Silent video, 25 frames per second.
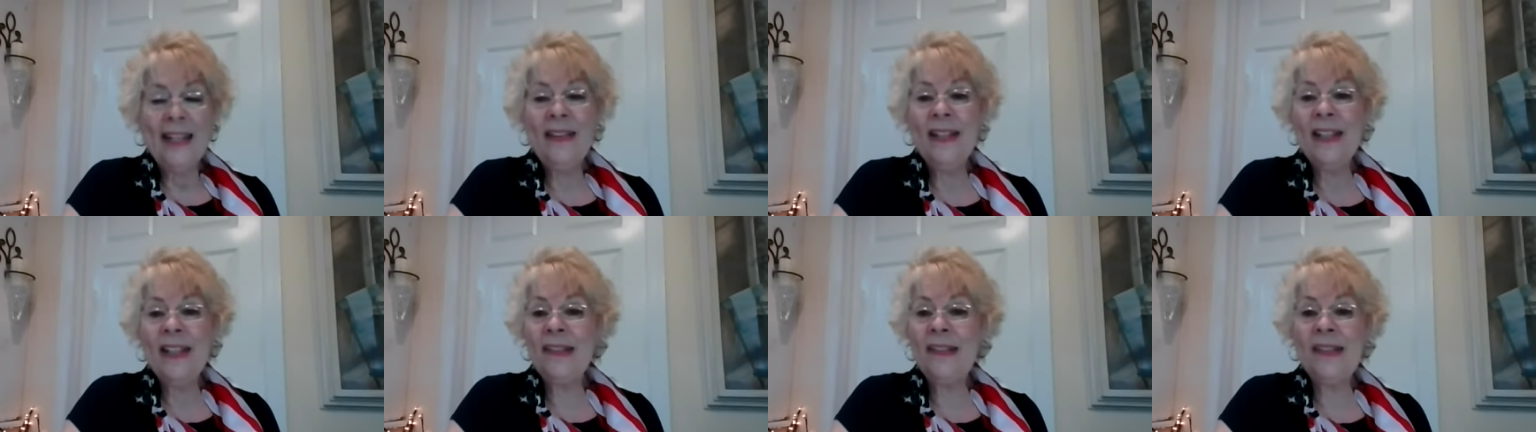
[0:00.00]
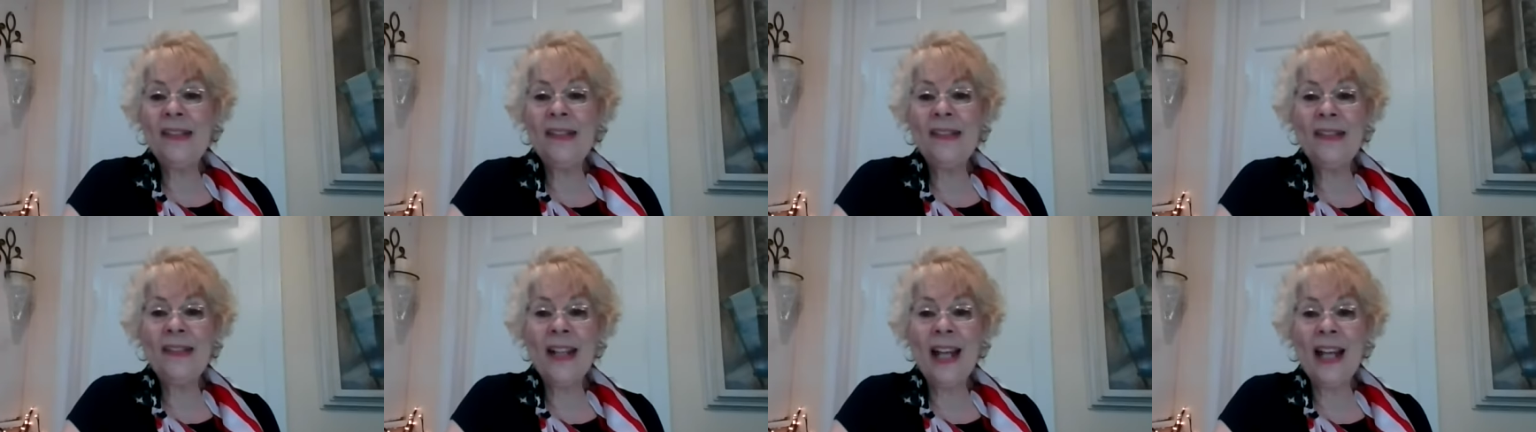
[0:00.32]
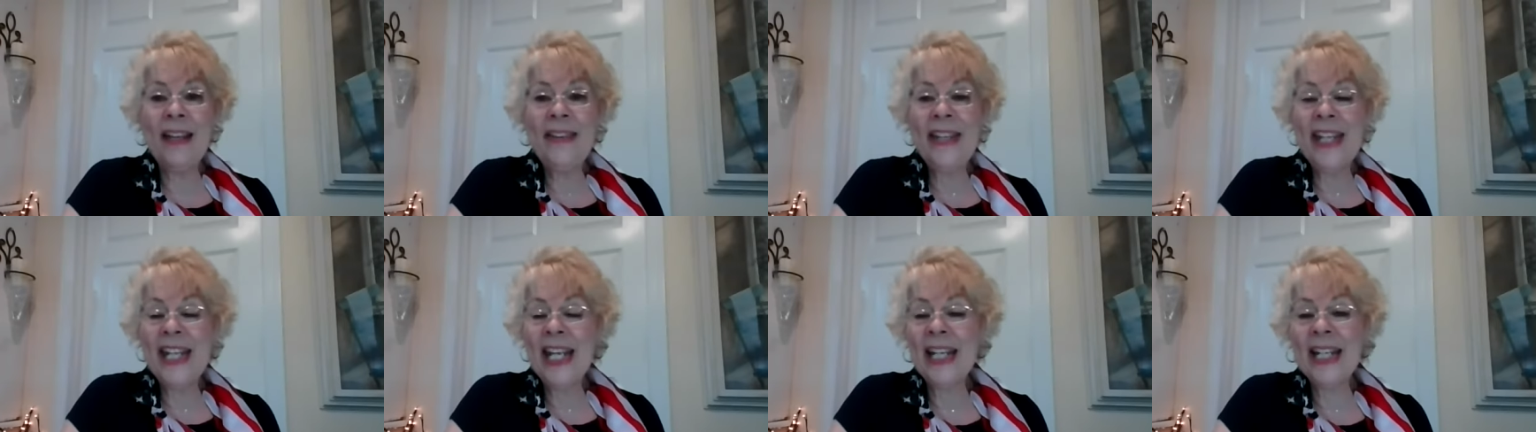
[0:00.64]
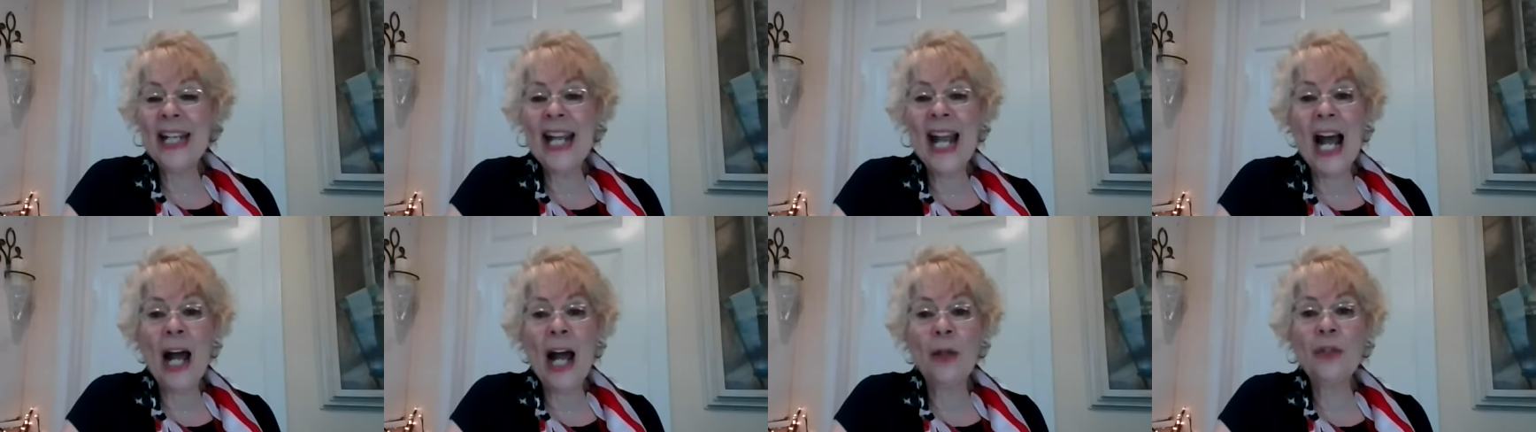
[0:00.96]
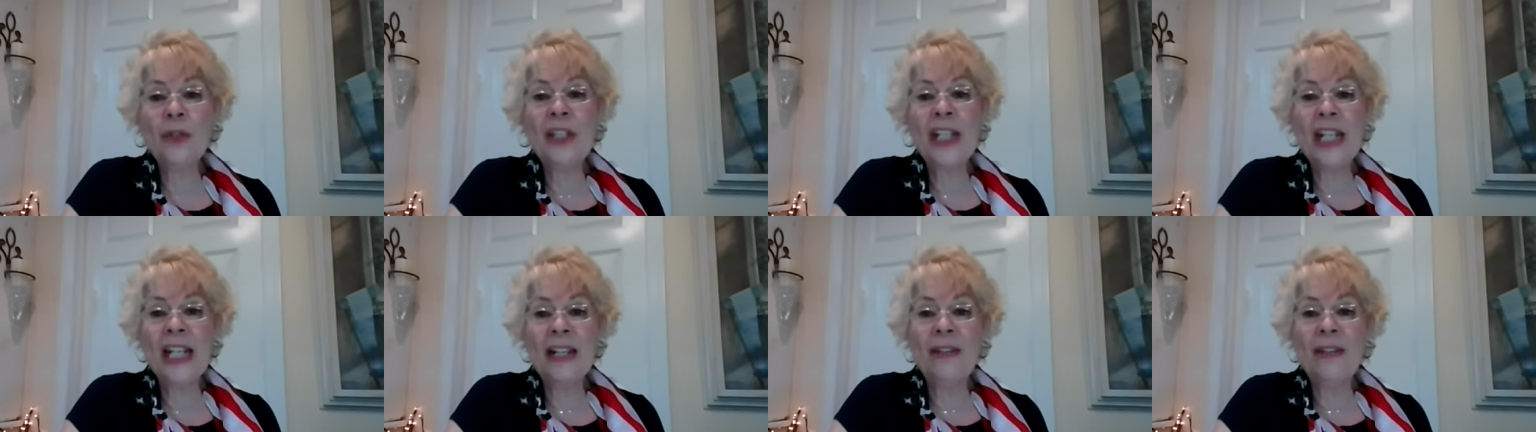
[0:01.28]
This is the
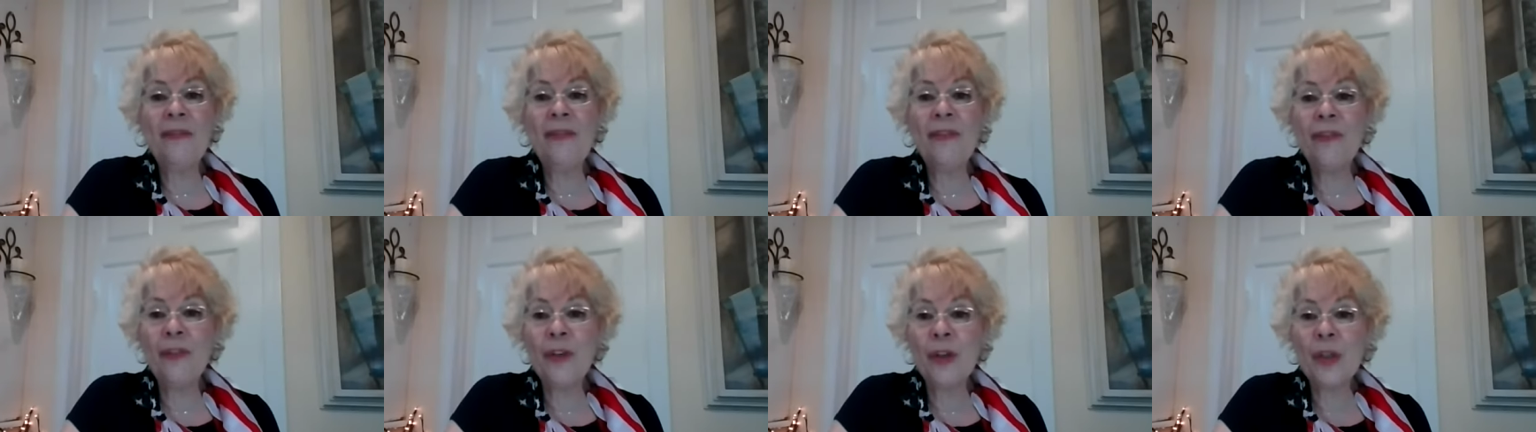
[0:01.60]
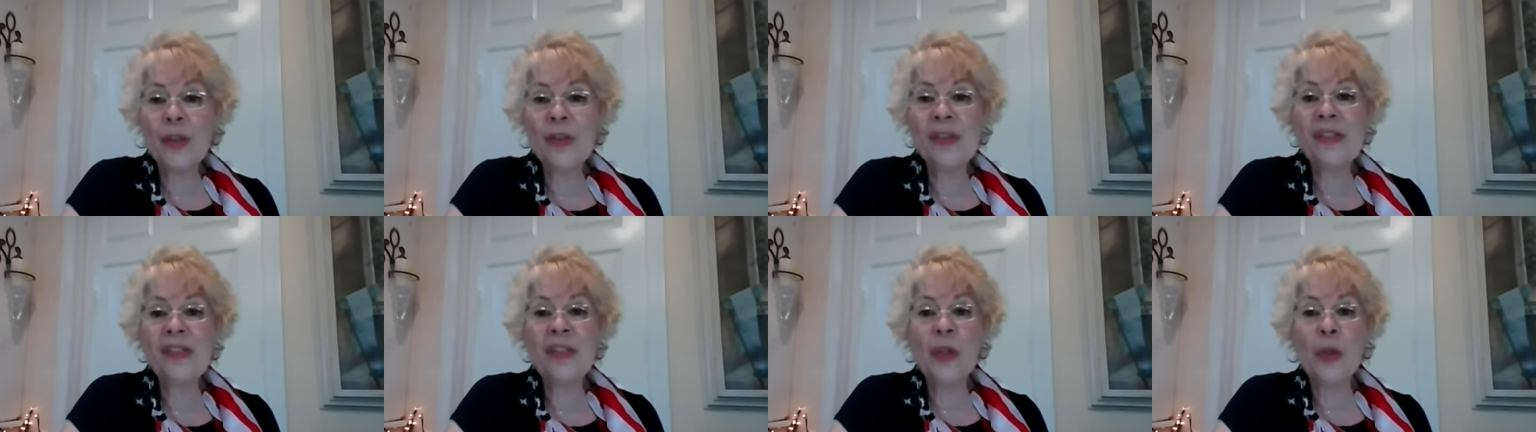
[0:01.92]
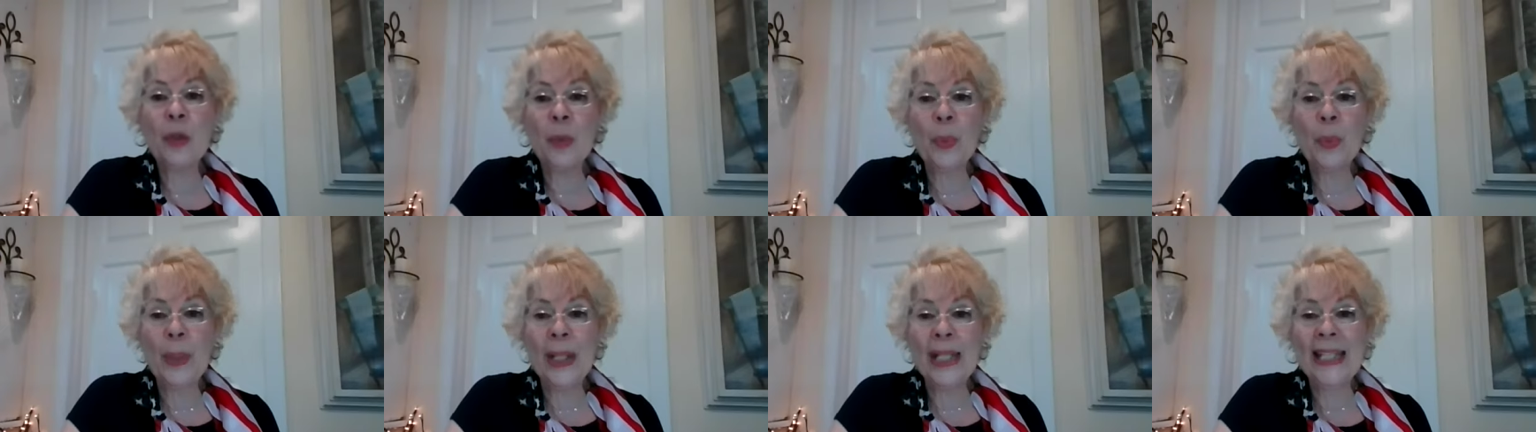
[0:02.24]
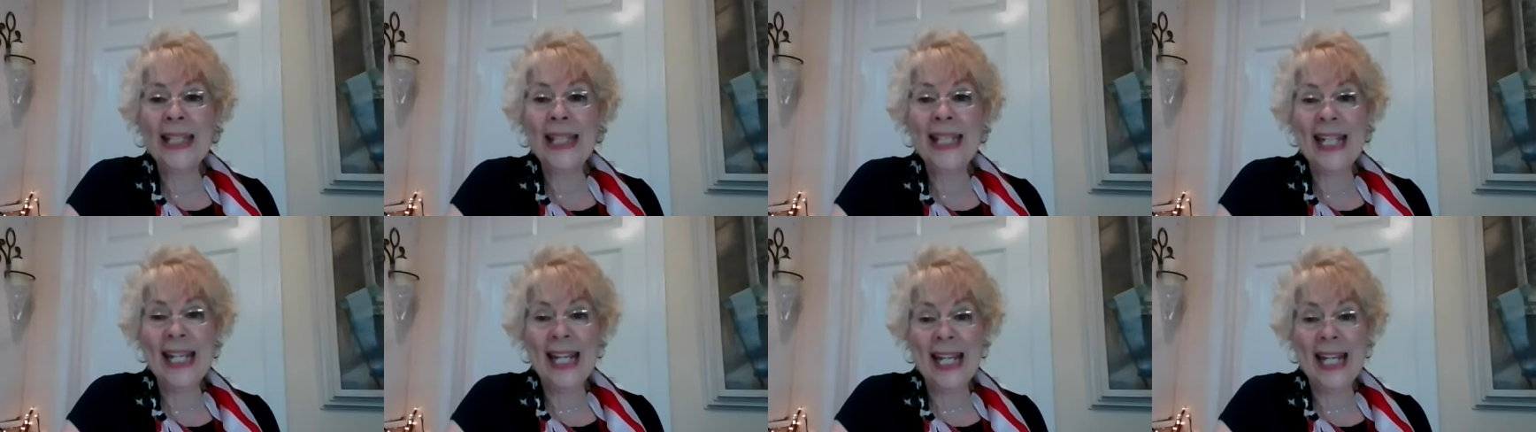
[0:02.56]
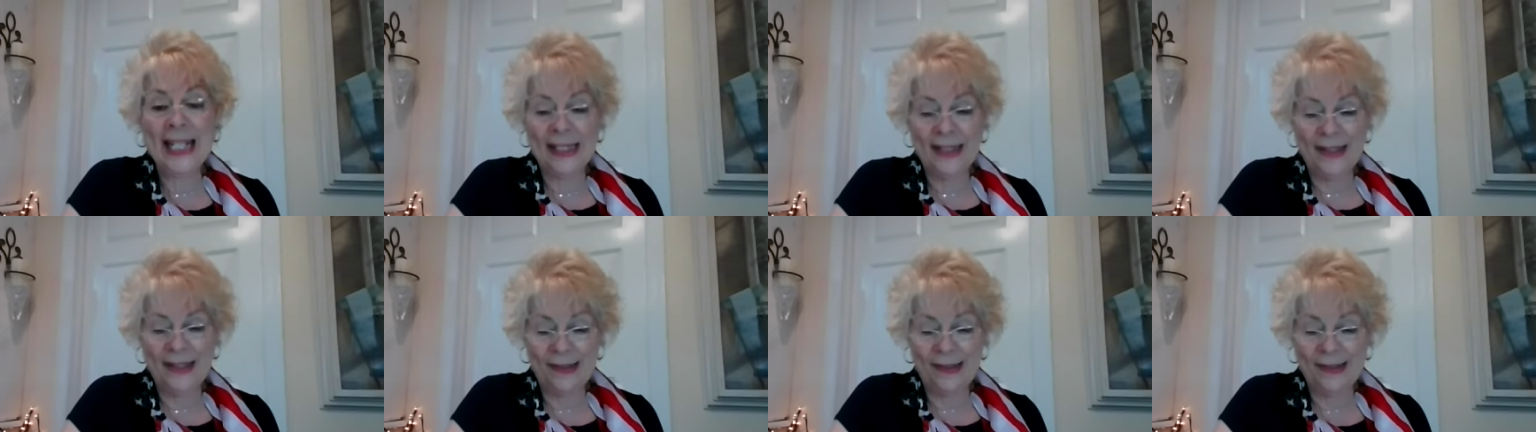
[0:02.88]
account in First
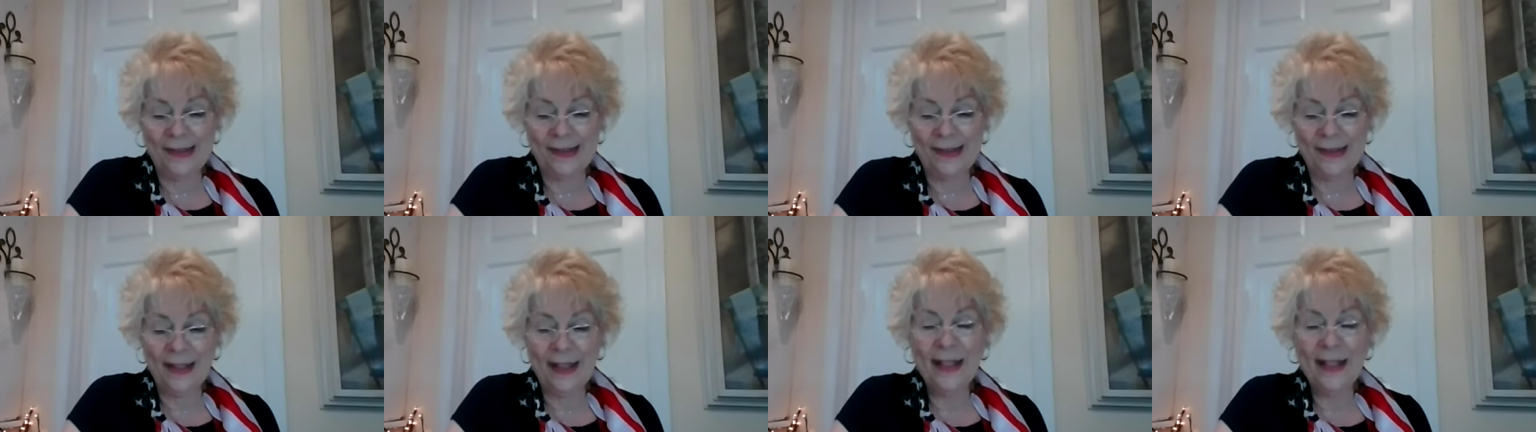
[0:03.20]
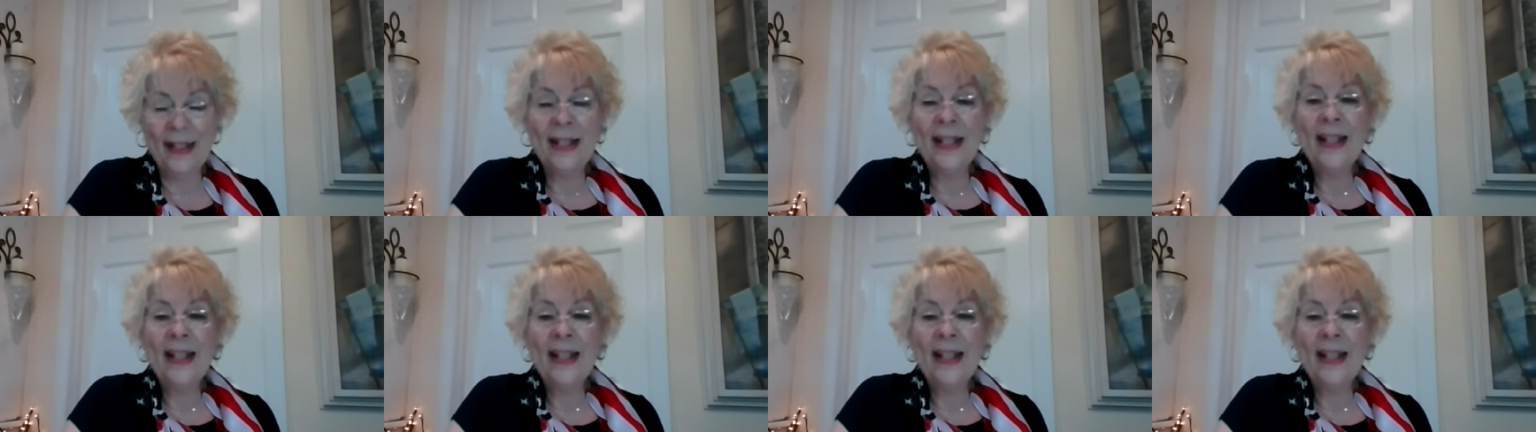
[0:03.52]
Corinthians